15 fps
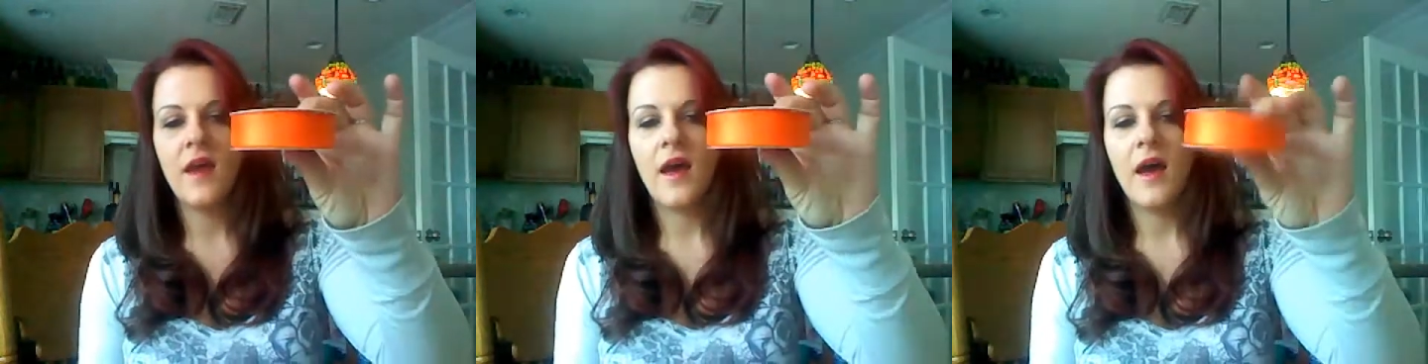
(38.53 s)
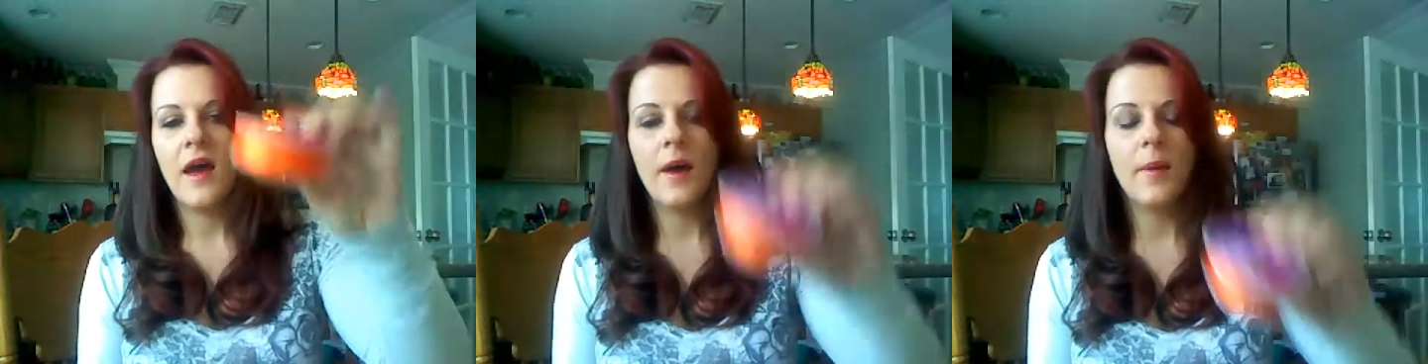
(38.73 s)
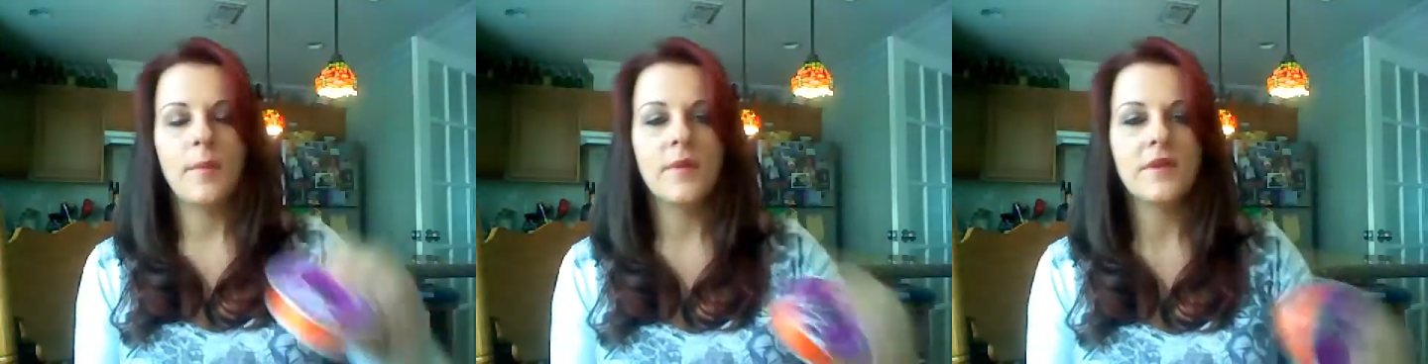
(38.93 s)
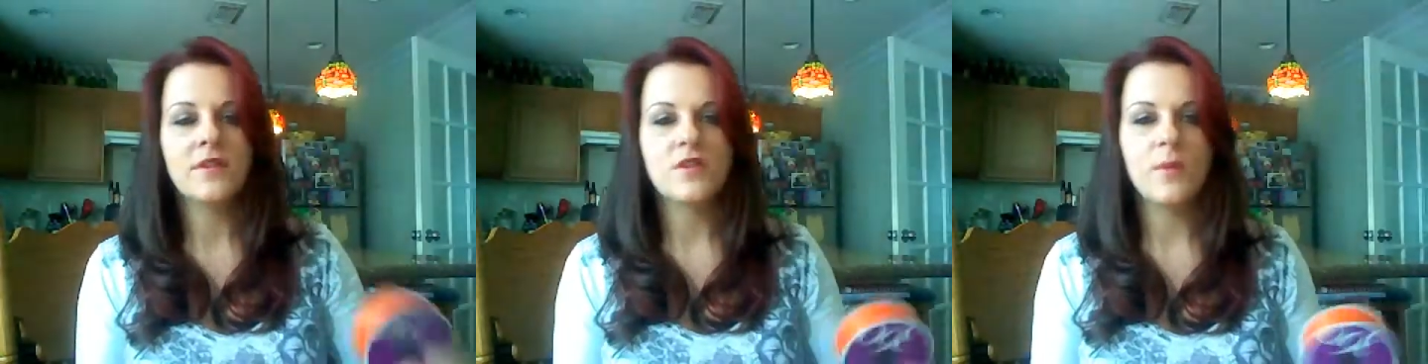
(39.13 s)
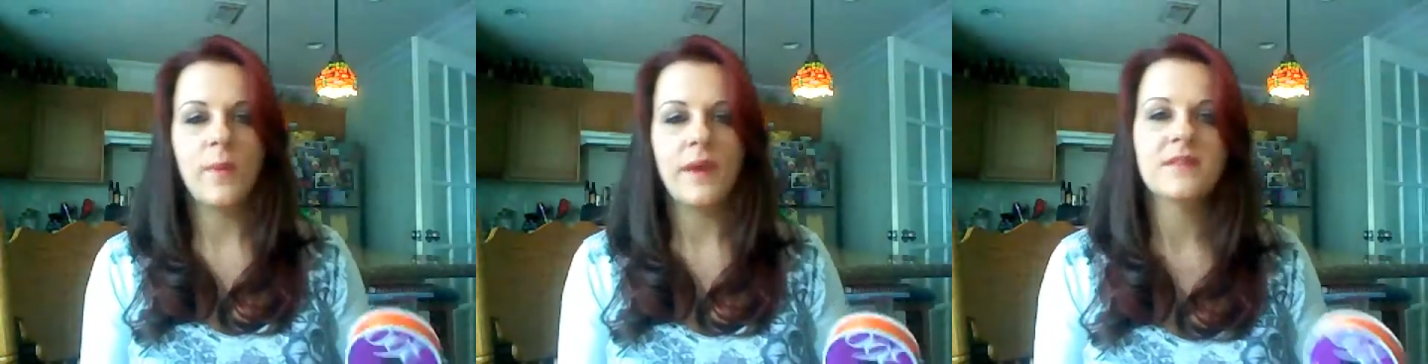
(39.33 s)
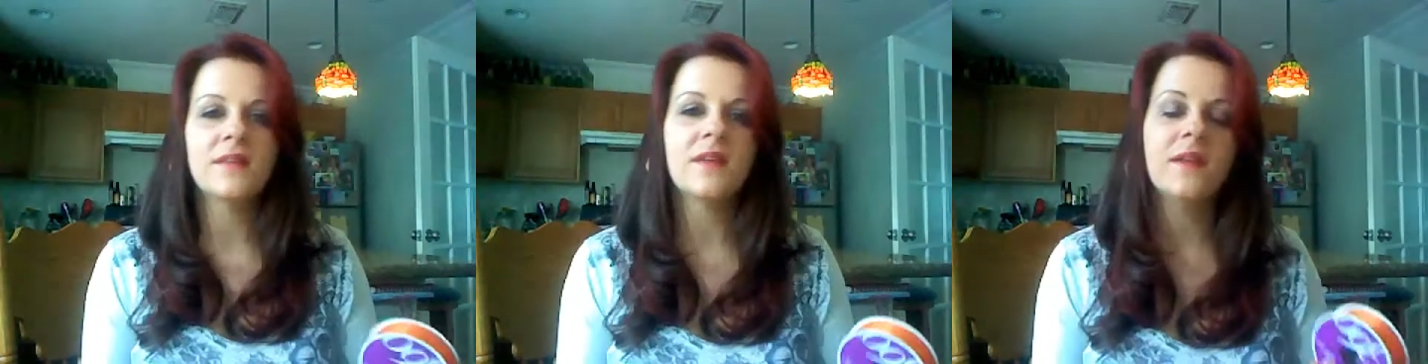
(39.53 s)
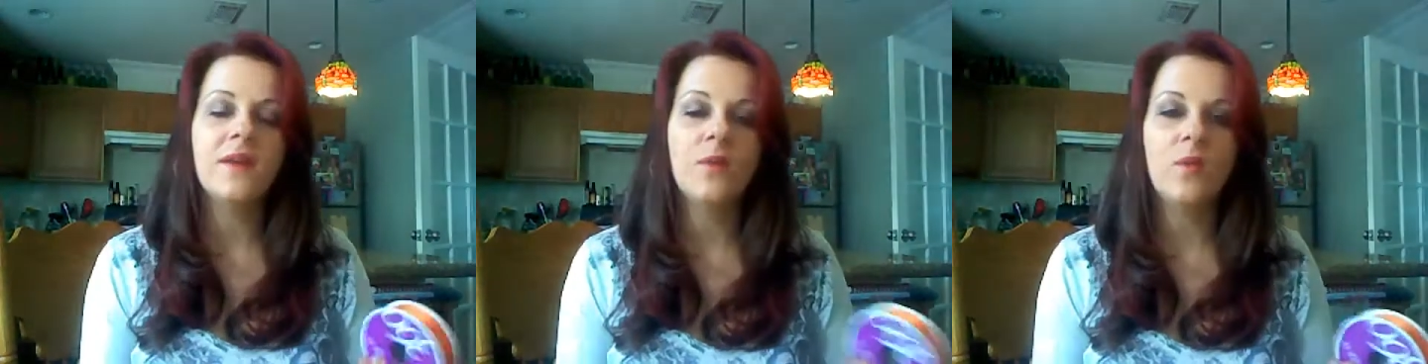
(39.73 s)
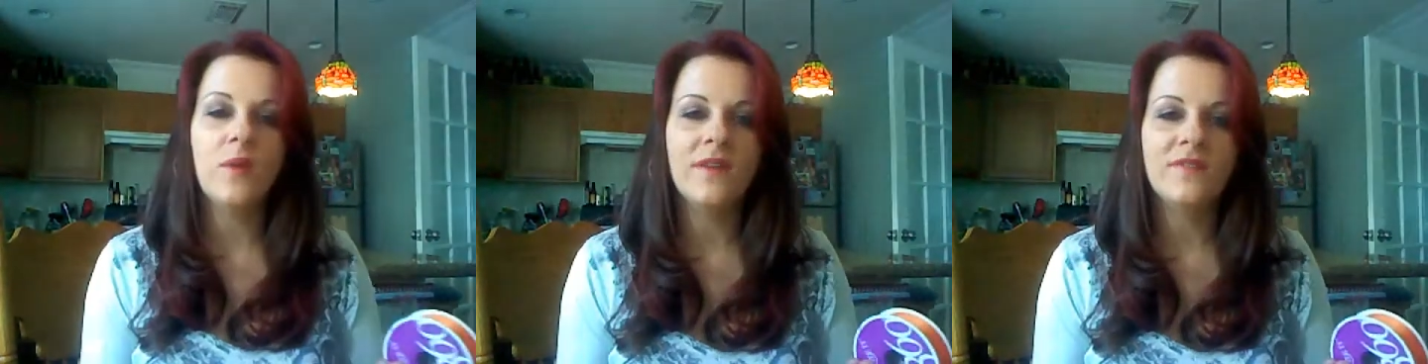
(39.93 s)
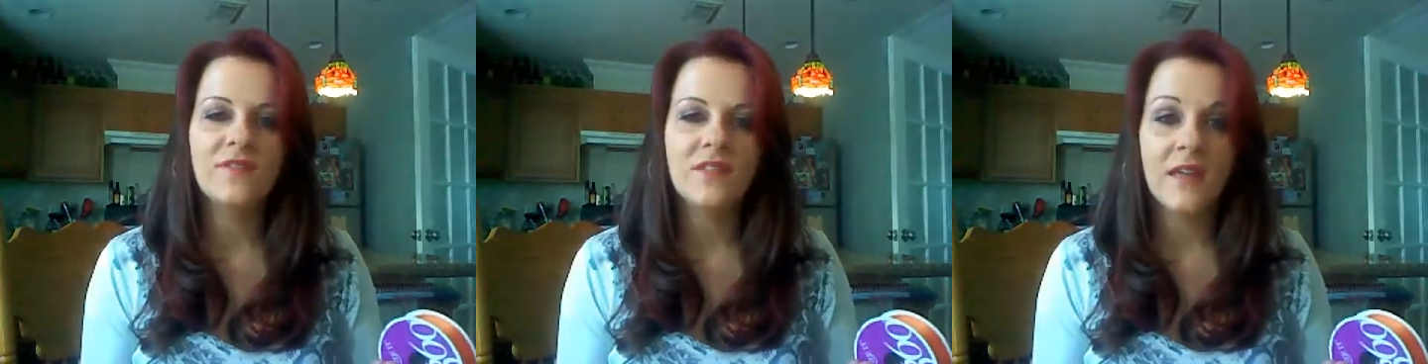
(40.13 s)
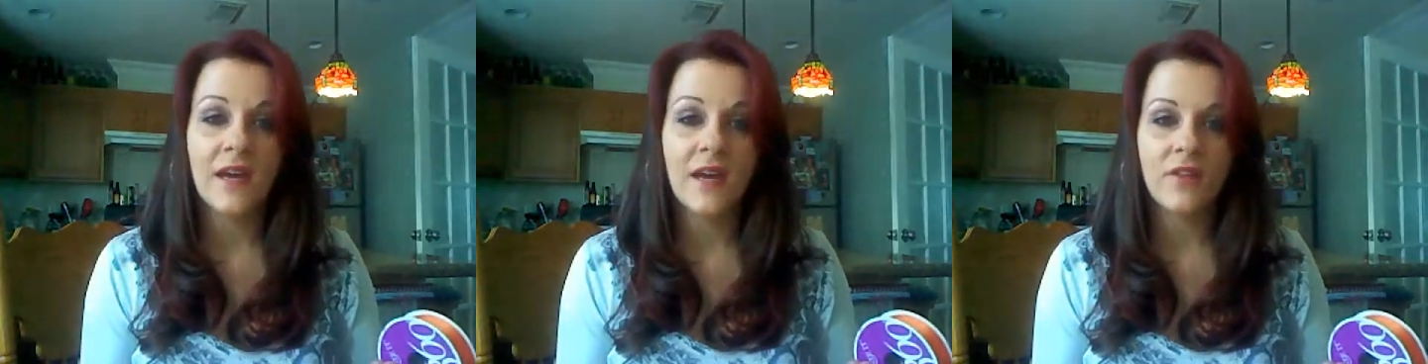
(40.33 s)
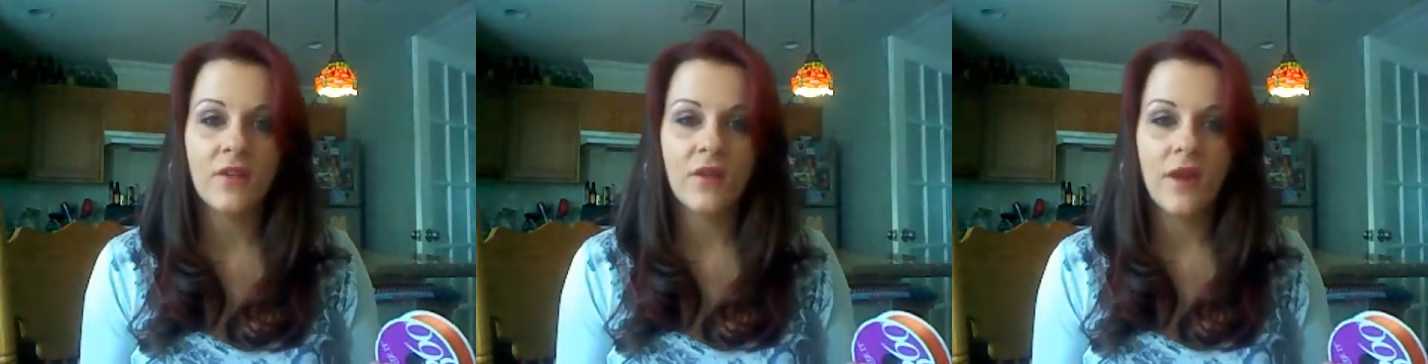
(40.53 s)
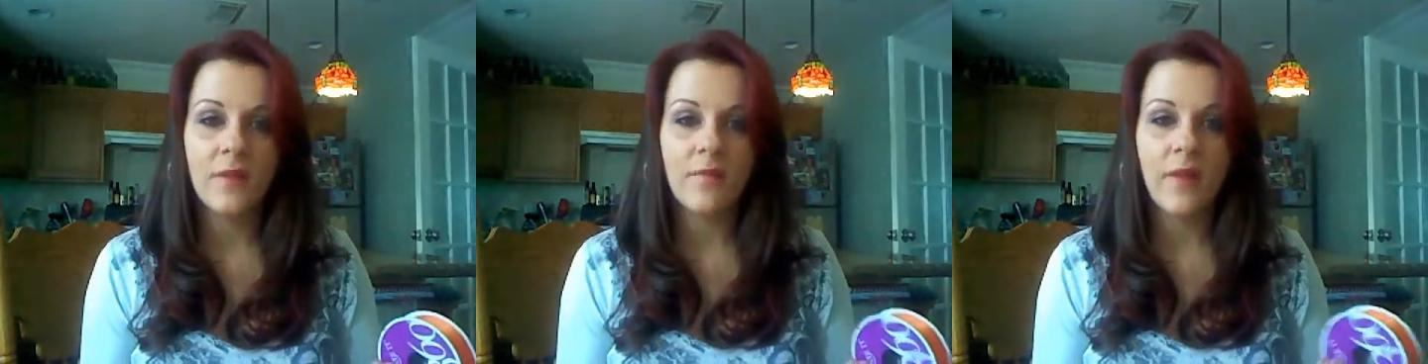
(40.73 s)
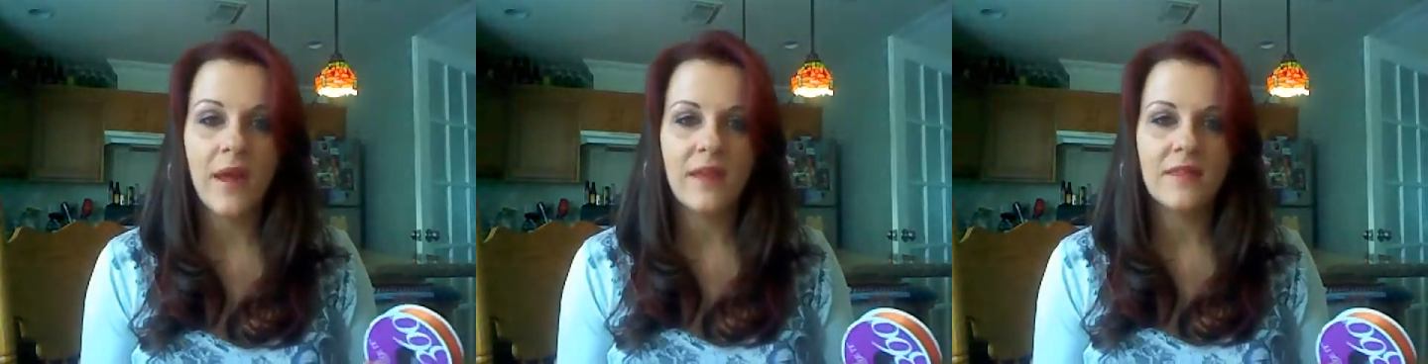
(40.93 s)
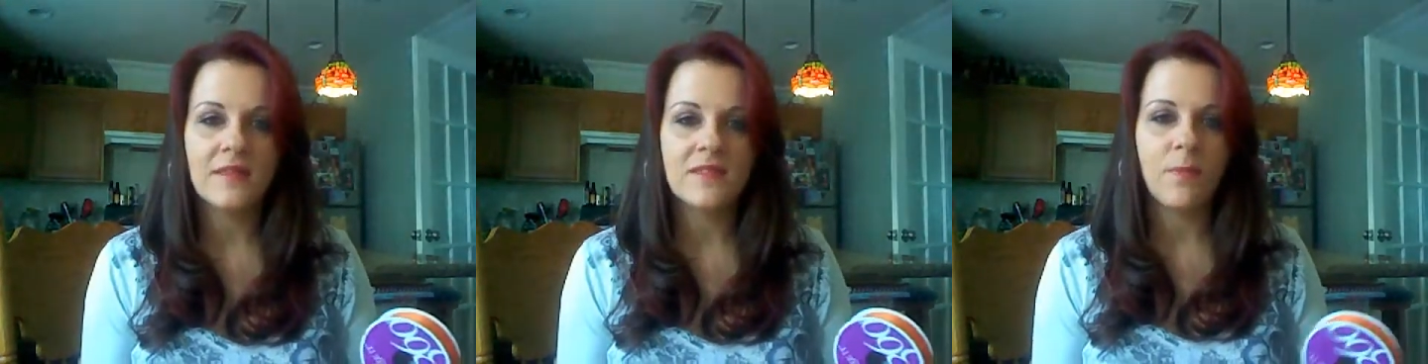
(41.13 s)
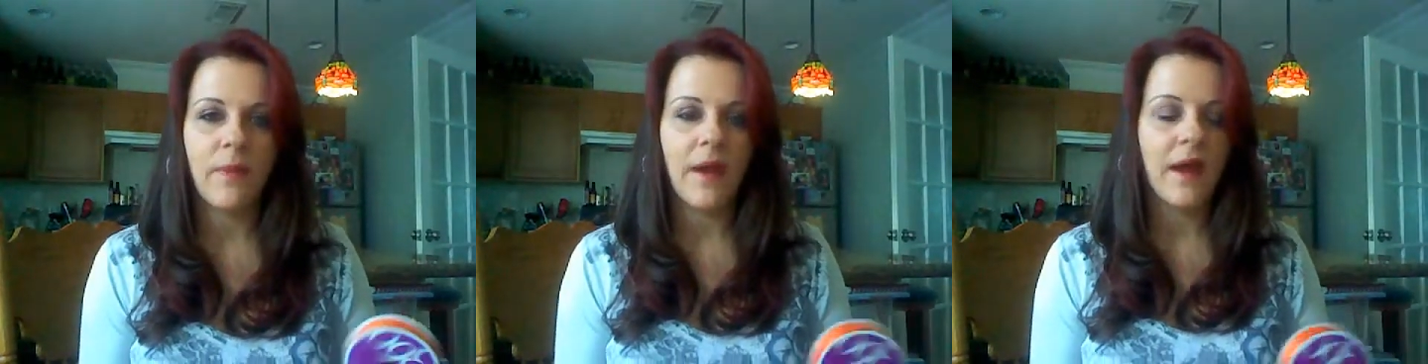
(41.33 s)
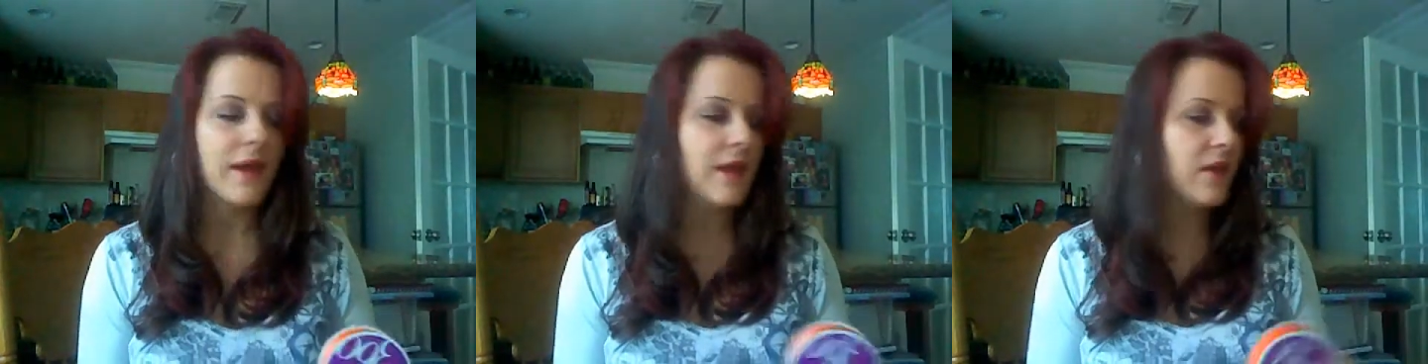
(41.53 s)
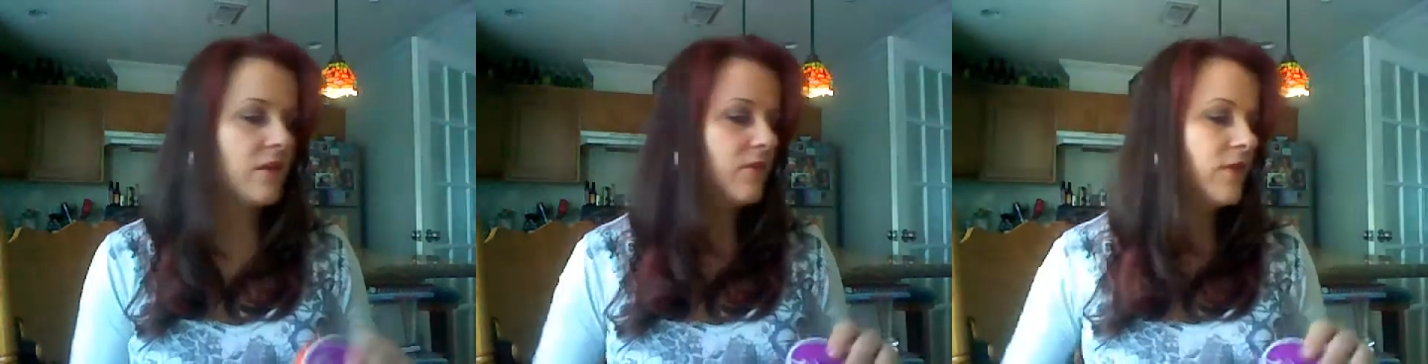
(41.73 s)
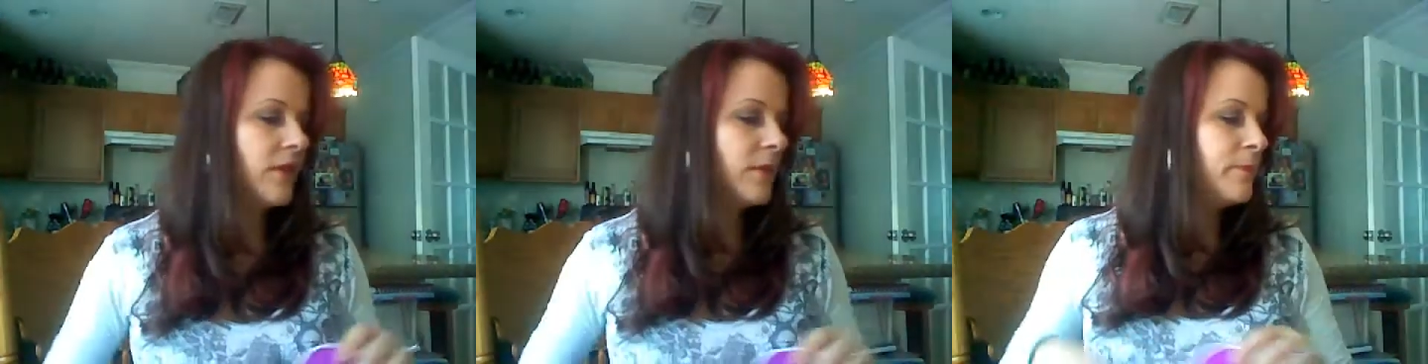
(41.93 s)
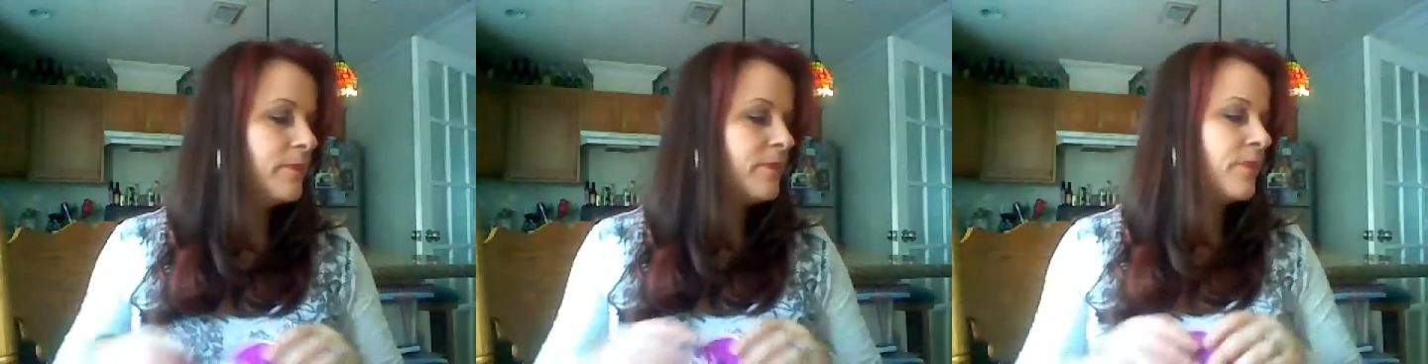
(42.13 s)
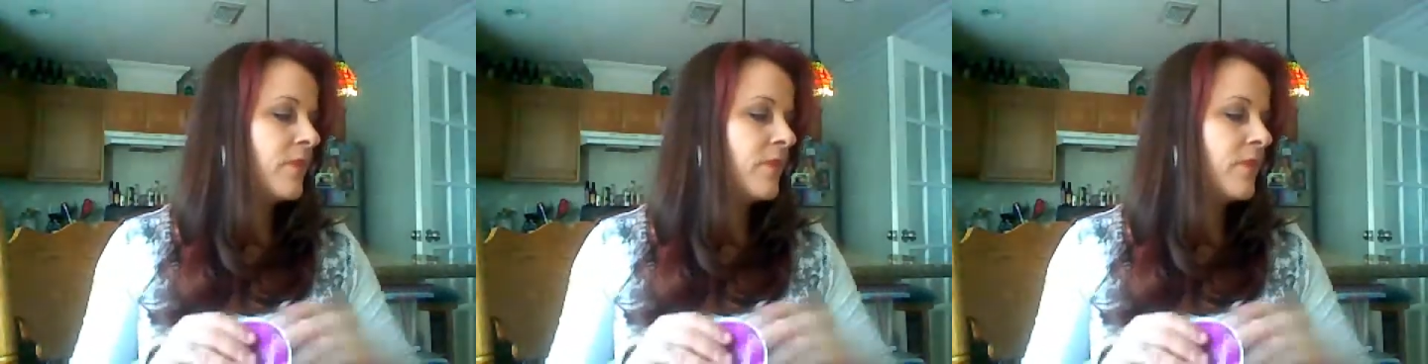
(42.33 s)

to basically weave together and make this bag out of it.